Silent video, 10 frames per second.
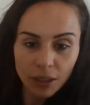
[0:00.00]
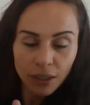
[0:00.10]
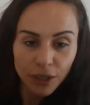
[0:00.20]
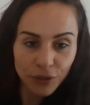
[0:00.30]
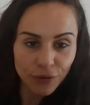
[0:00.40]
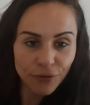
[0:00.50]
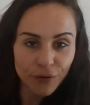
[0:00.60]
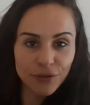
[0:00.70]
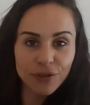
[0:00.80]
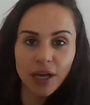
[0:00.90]
in your
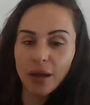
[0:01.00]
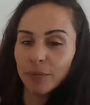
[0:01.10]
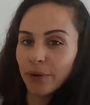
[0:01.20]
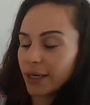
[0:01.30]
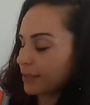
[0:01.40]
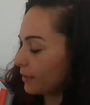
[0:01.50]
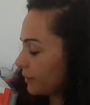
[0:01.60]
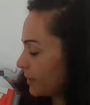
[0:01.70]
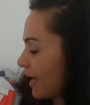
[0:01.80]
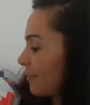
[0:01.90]
first red
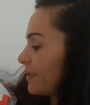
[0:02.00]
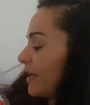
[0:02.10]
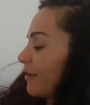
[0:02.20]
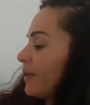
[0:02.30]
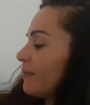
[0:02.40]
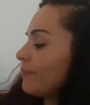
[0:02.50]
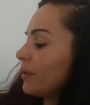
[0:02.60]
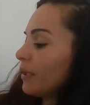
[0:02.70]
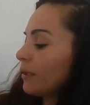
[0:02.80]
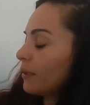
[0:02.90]
tabbed area,
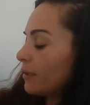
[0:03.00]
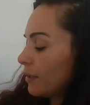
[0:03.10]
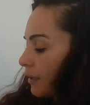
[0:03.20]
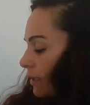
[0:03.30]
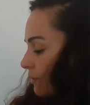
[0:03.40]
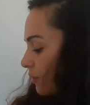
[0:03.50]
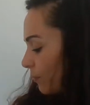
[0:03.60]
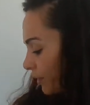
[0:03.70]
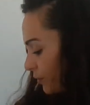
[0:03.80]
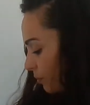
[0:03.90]
it's
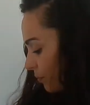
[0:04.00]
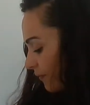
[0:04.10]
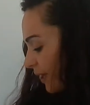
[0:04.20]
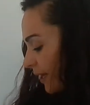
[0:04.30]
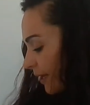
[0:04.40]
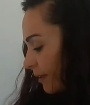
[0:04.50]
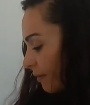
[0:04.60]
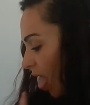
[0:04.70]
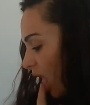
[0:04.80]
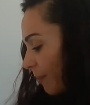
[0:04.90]
going to
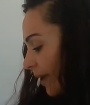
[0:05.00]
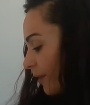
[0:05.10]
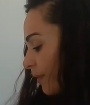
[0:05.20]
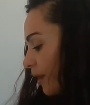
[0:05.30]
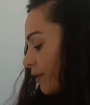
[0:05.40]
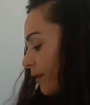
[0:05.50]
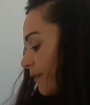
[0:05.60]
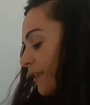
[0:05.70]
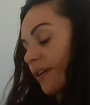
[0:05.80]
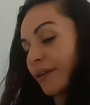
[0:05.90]
provide a background
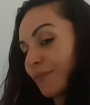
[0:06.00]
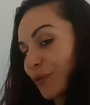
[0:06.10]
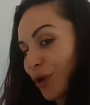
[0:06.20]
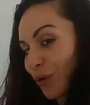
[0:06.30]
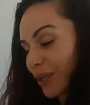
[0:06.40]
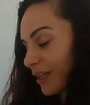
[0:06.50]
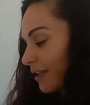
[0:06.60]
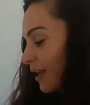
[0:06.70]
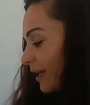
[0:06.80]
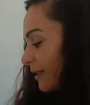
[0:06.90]
of the
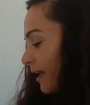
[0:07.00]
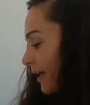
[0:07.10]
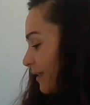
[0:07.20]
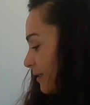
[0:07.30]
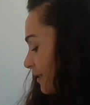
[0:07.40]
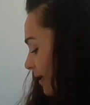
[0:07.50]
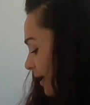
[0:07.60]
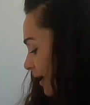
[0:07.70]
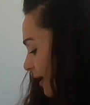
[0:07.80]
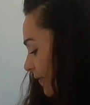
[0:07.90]
coding guidelines,
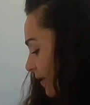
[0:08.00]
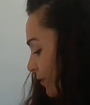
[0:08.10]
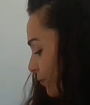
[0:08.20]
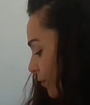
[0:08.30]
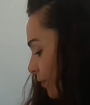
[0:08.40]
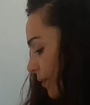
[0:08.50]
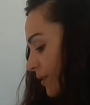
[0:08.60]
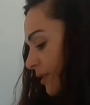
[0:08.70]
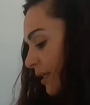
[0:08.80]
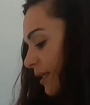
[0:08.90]
and then you are going
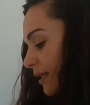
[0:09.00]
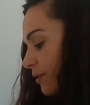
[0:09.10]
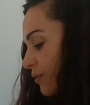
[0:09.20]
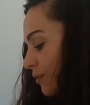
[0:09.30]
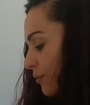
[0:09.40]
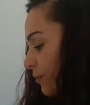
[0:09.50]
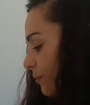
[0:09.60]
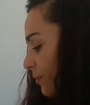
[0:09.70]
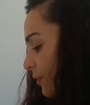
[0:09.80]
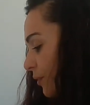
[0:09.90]
to get
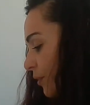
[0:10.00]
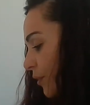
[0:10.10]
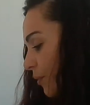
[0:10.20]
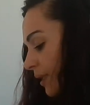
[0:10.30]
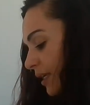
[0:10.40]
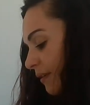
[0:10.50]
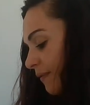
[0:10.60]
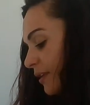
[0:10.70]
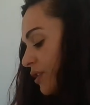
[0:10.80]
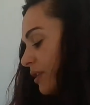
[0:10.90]
into your coding
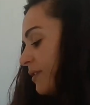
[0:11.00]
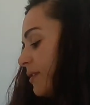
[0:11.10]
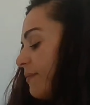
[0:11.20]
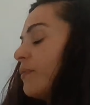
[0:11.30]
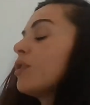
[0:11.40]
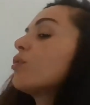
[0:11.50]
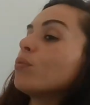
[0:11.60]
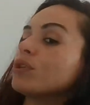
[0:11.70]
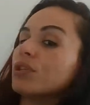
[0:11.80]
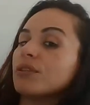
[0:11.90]
conventions,
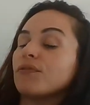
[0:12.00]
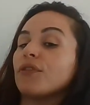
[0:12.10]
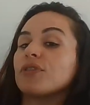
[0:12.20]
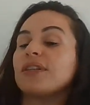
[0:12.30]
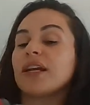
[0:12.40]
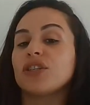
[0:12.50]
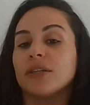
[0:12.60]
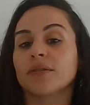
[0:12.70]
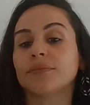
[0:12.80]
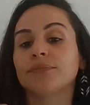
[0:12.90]
which is the first section